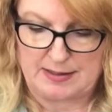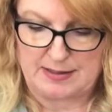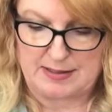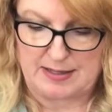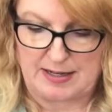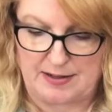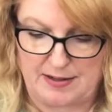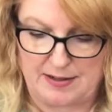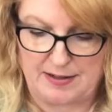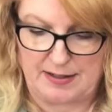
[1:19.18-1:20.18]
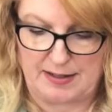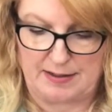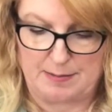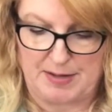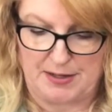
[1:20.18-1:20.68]
together and cut
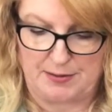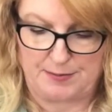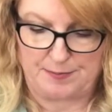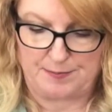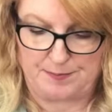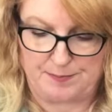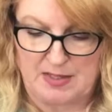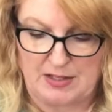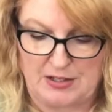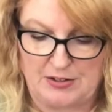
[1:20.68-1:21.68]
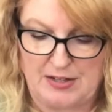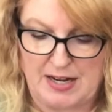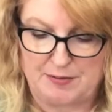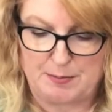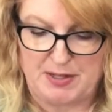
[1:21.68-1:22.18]
them out. You don't
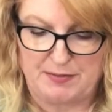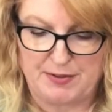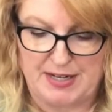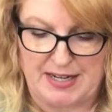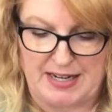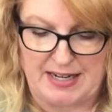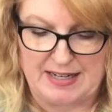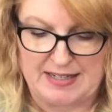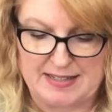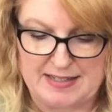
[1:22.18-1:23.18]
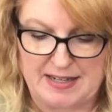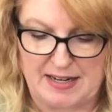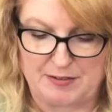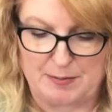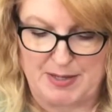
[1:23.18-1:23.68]
have to be very neat. It doesn't
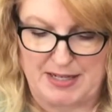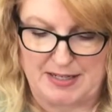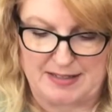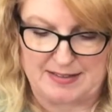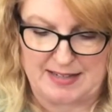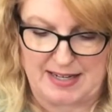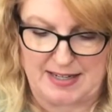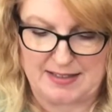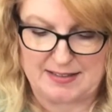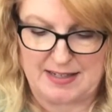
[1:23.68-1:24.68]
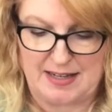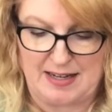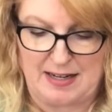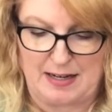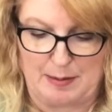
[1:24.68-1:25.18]
have to be exact.
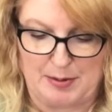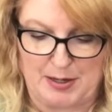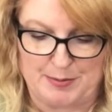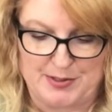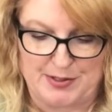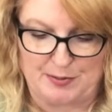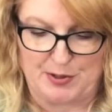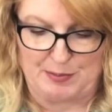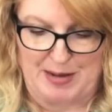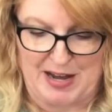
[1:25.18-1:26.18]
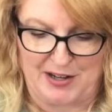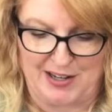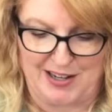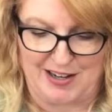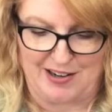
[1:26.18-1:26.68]
I promise it won't matter
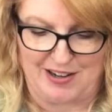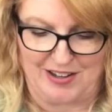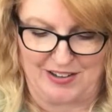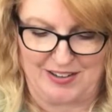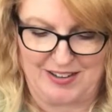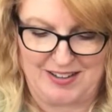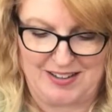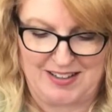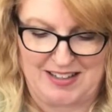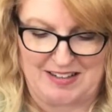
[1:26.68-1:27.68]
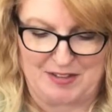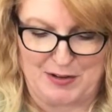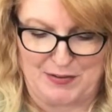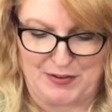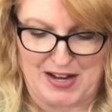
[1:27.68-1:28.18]
at all, even
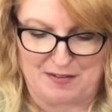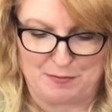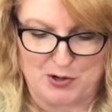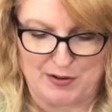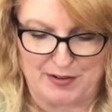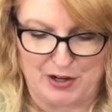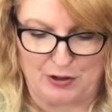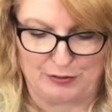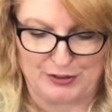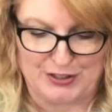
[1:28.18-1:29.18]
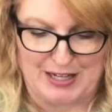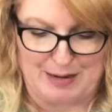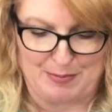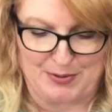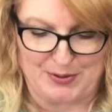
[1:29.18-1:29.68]
if you have more of an oval
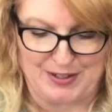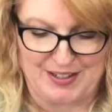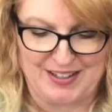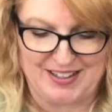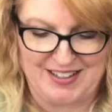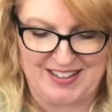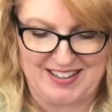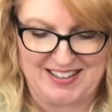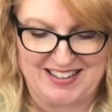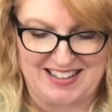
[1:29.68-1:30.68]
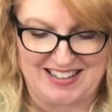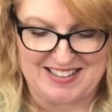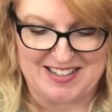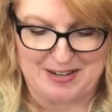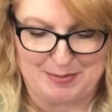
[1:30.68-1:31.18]
shape or
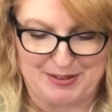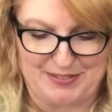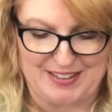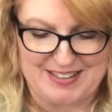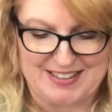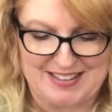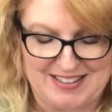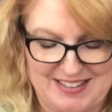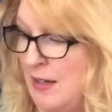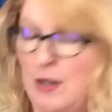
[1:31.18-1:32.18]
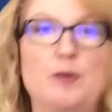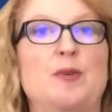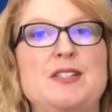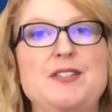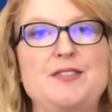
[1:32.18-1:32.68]
it's not perfect.
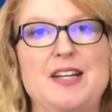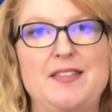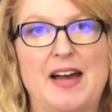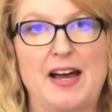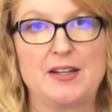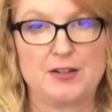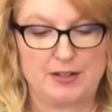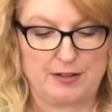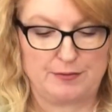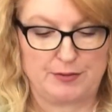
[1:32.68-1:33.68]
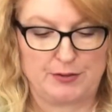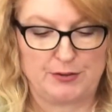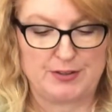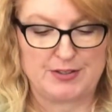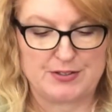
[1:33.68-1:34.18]
Once you've done that, you're going to
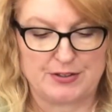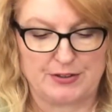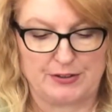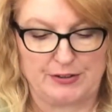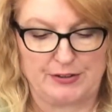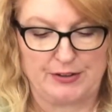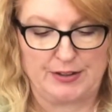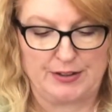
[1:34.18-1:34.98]
fold the circle